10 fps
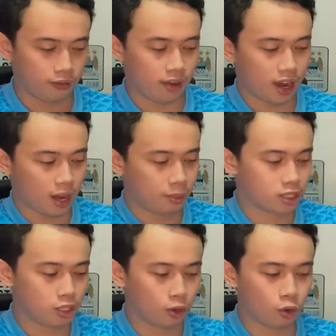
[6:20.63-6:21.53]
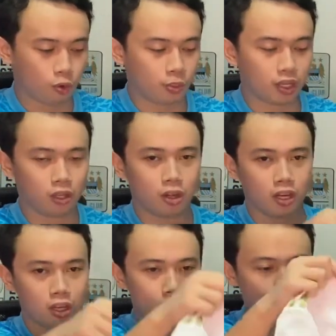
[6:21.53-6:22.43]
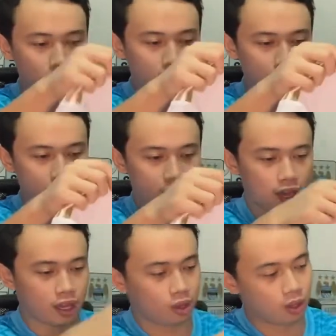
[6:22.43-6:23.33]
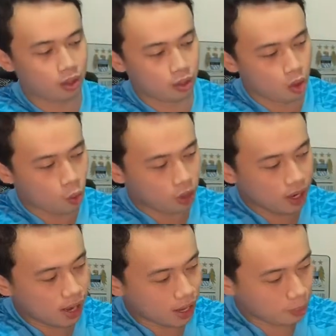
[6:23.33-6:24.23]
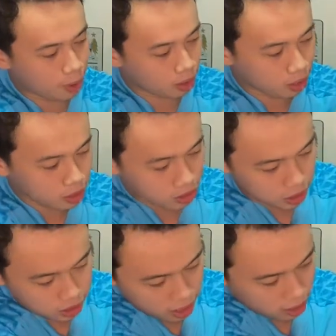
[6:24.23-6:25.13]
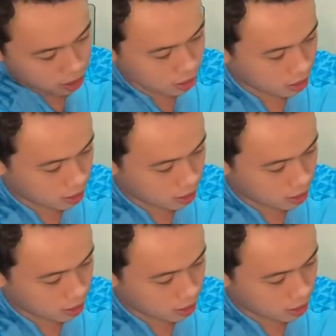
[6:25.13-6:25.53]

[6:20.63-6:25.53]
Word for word: Fly Emirates logo printed on in gold and what I like about this is the